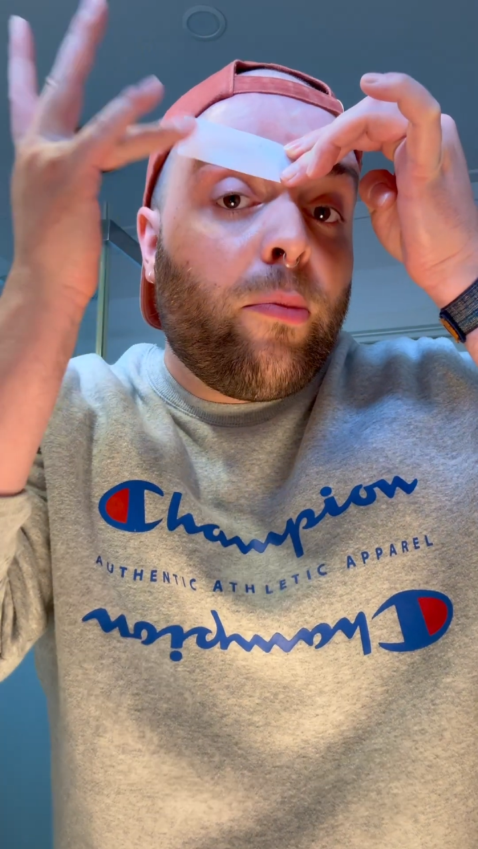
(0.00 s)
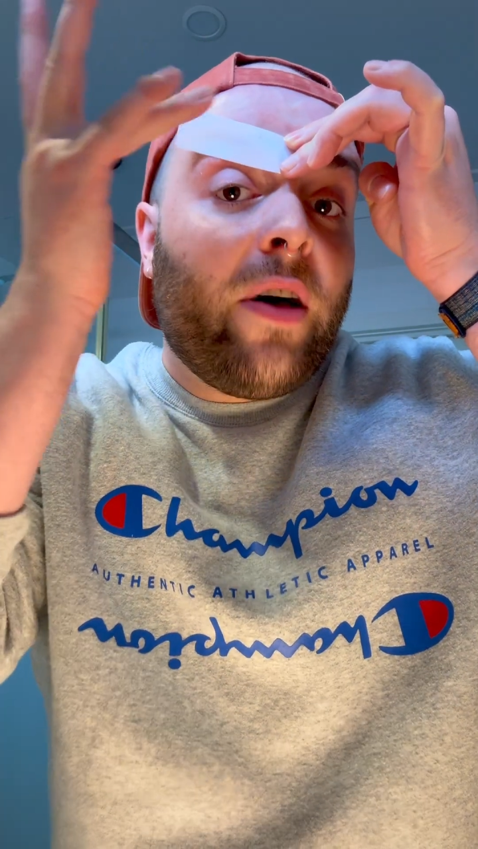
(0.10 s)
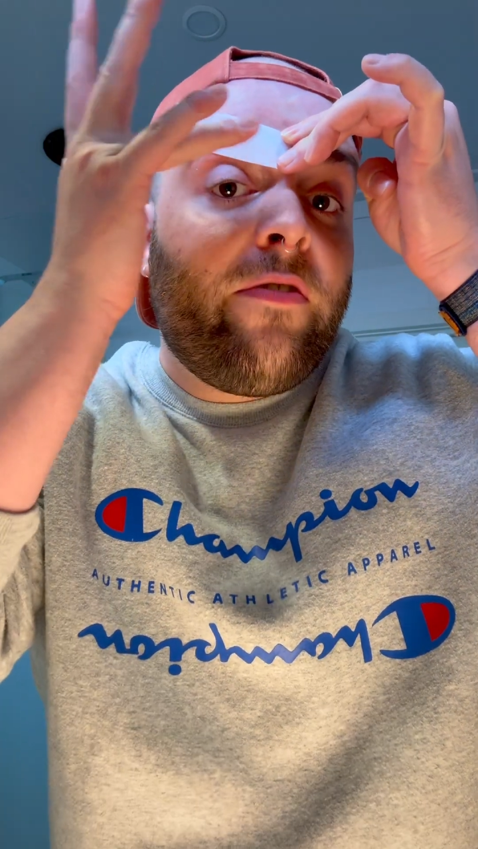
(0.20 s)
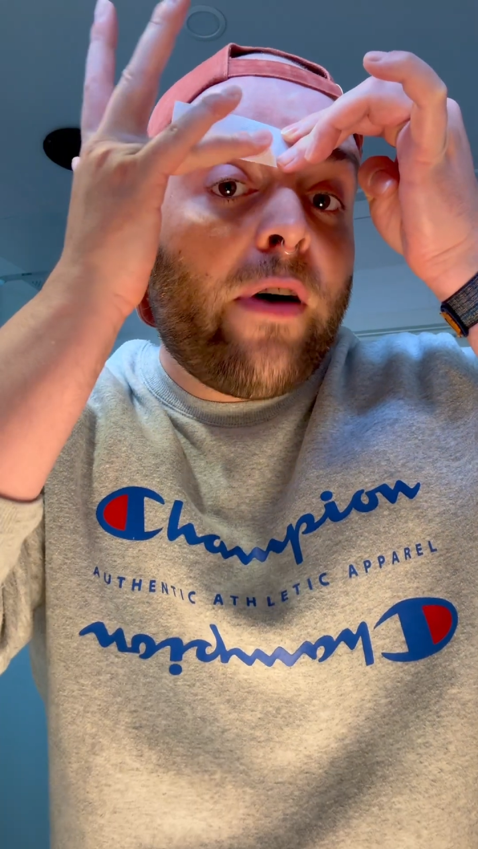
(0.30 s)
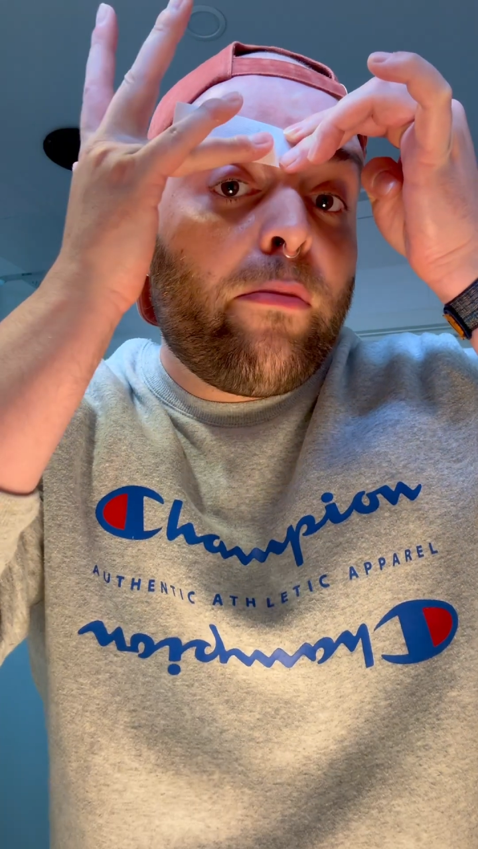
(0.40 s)

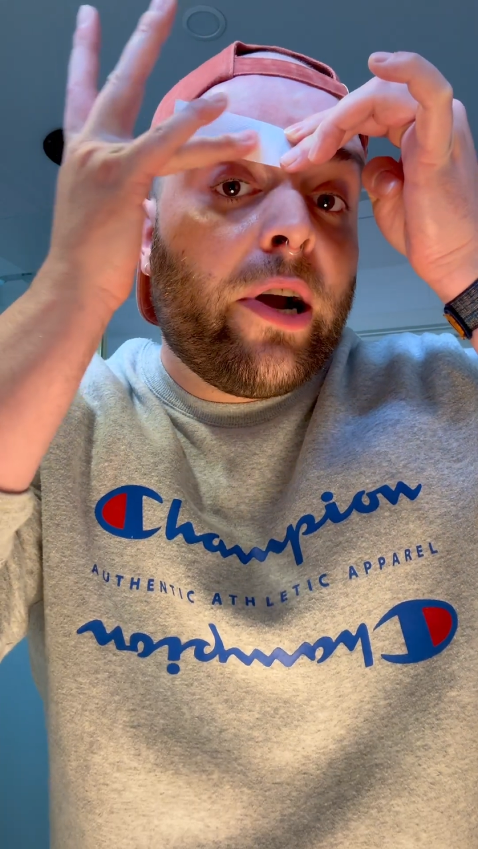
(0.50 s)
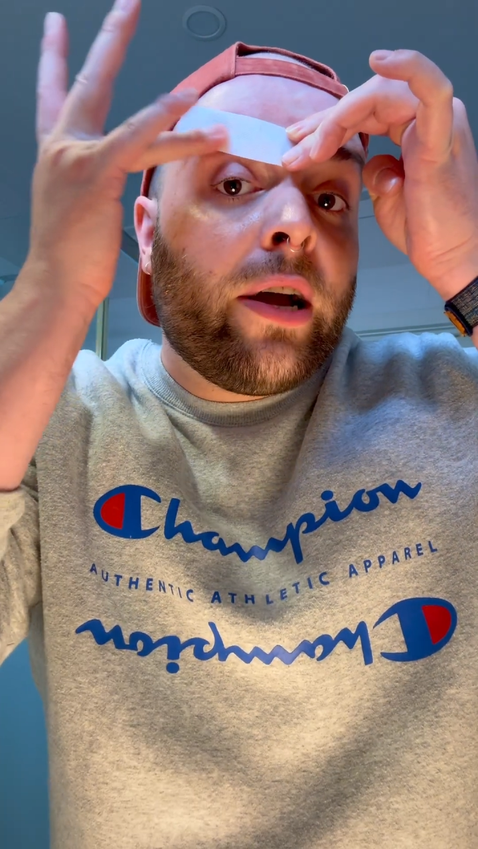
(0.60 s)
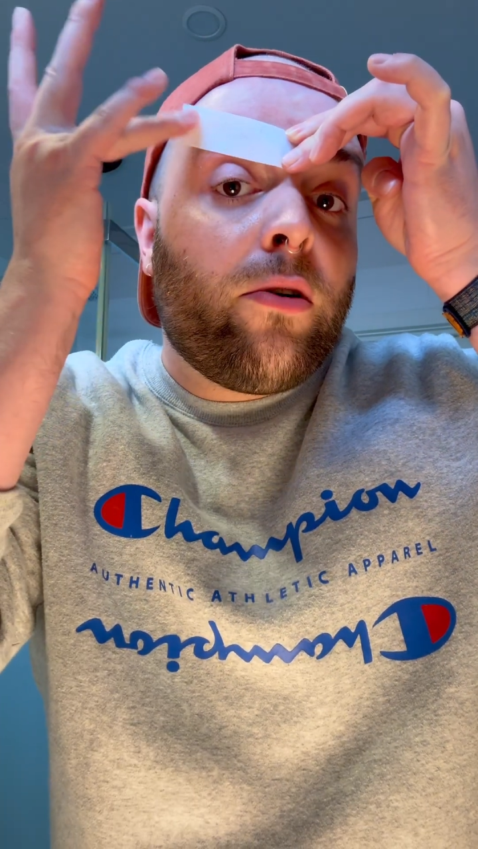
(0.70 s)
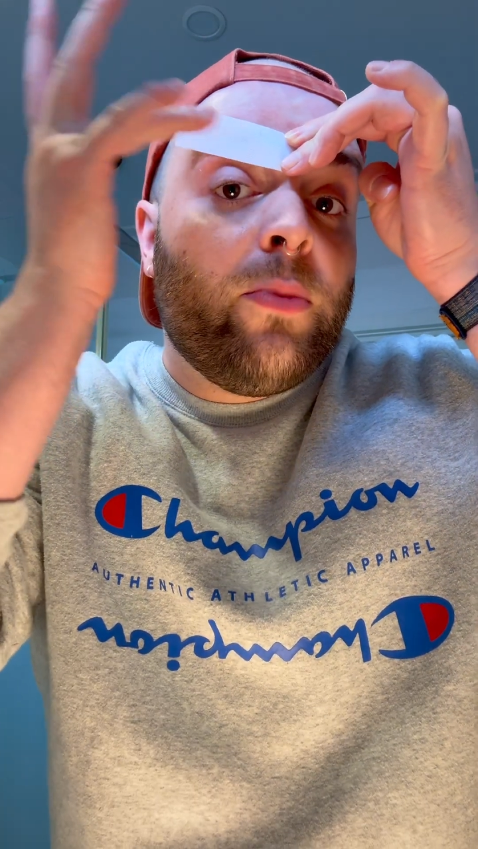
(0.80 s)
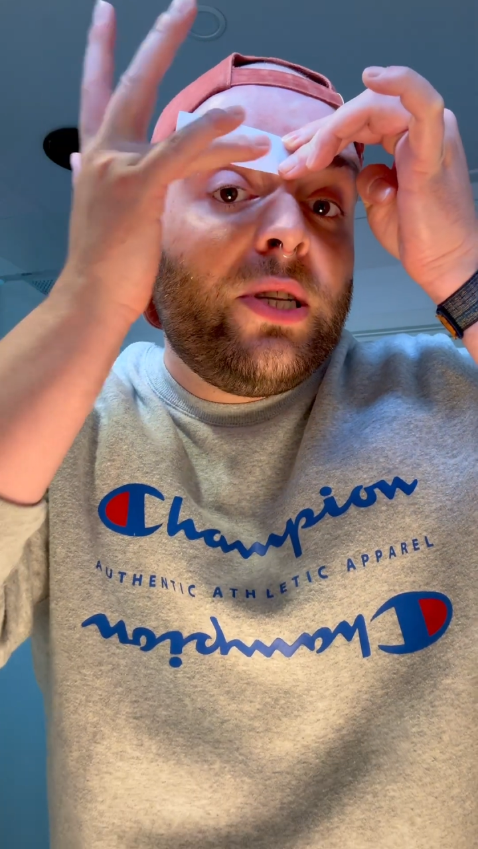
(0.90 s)

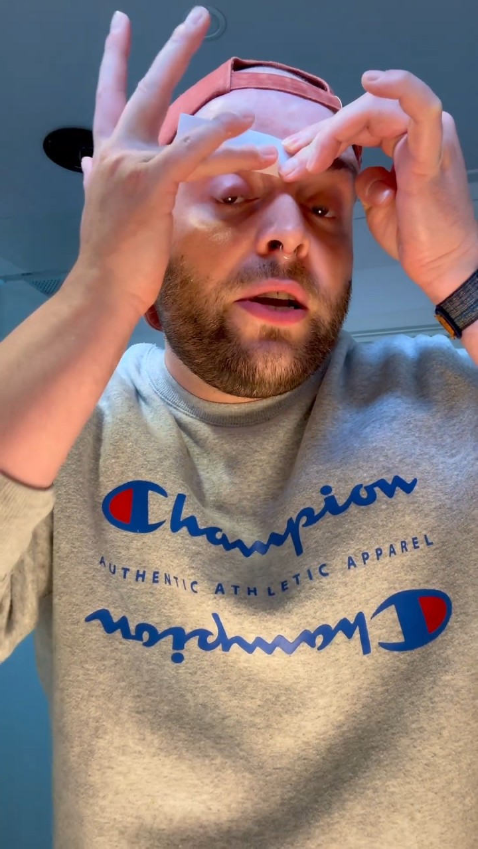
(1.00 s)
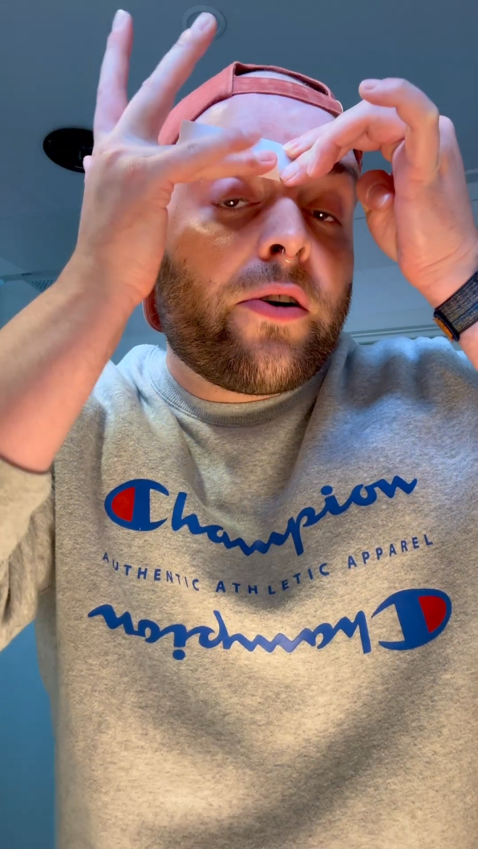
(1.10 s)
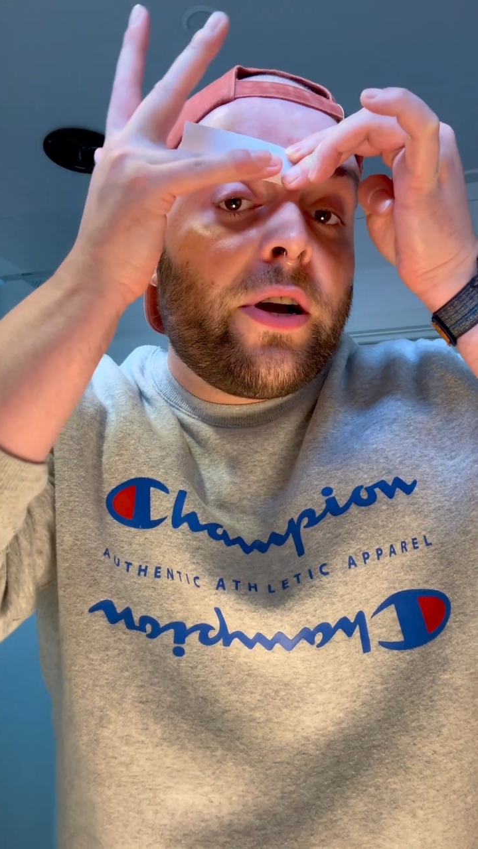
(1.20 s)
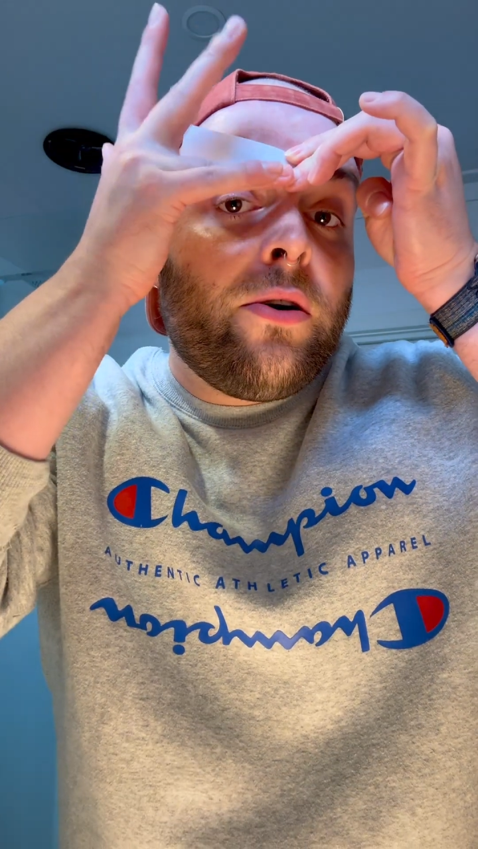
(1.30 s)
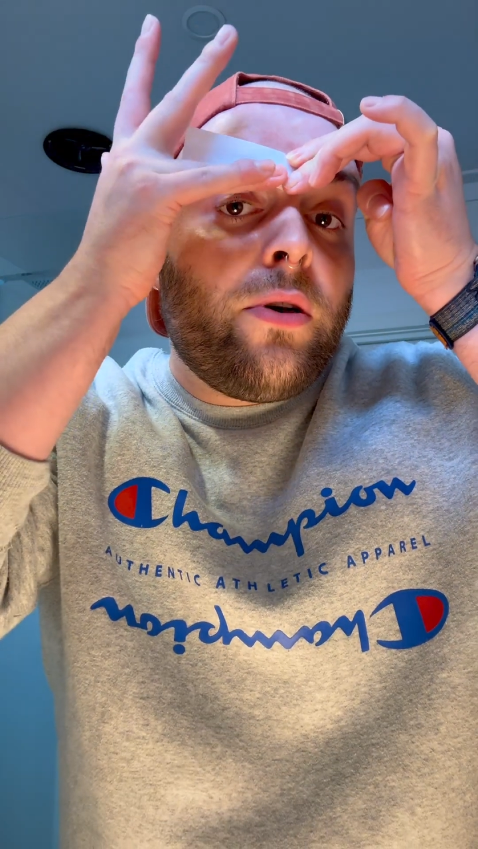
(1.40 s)
fabric or
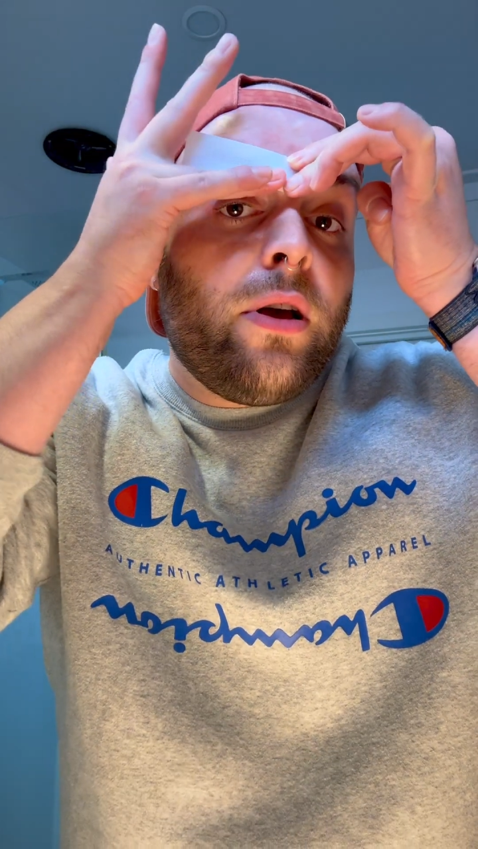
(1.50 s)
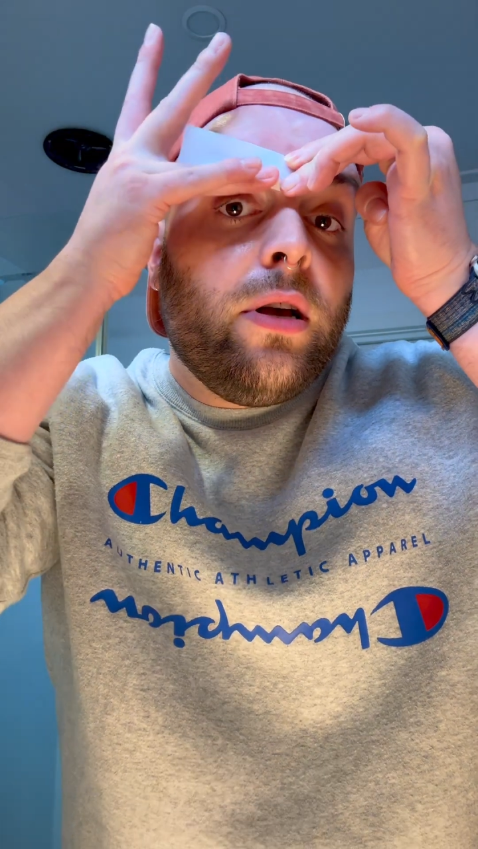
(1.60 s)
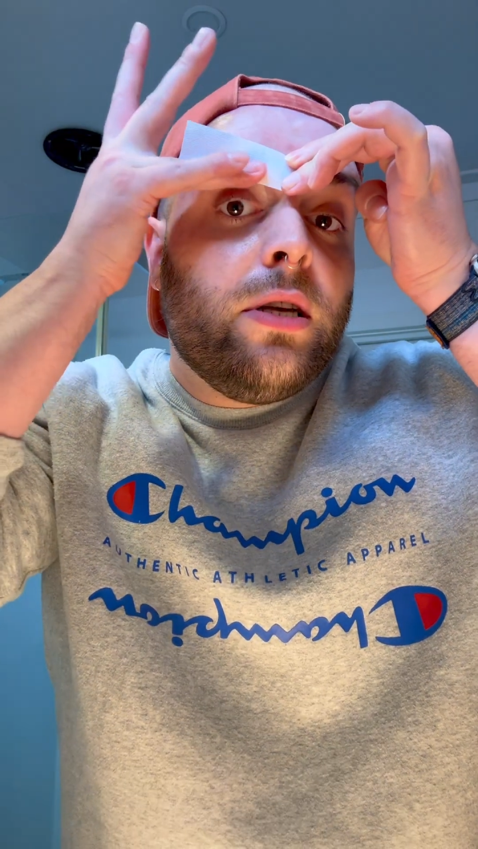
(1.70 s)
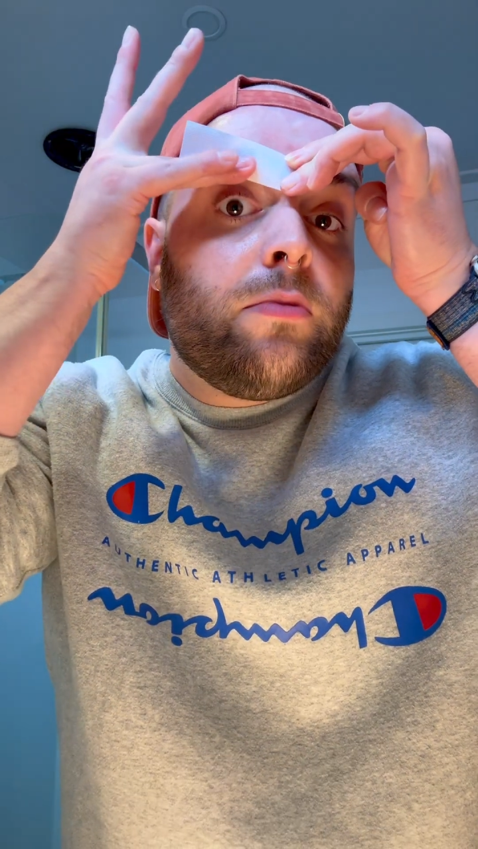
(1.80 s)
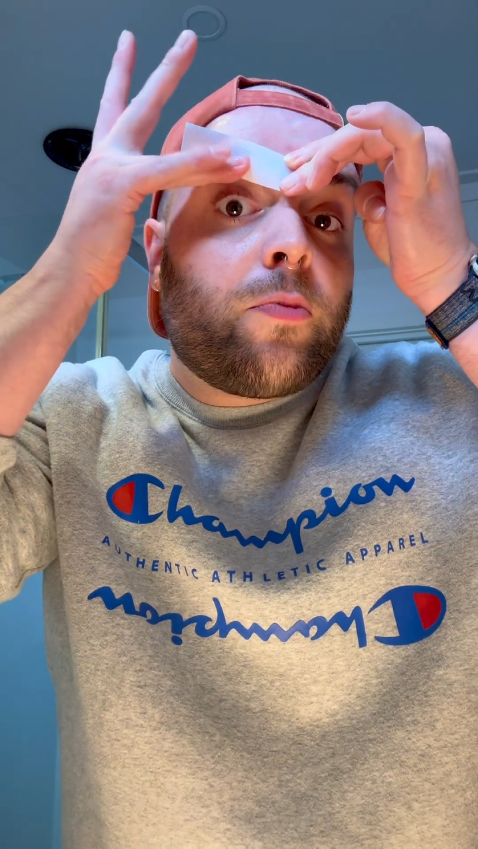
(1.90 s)
material is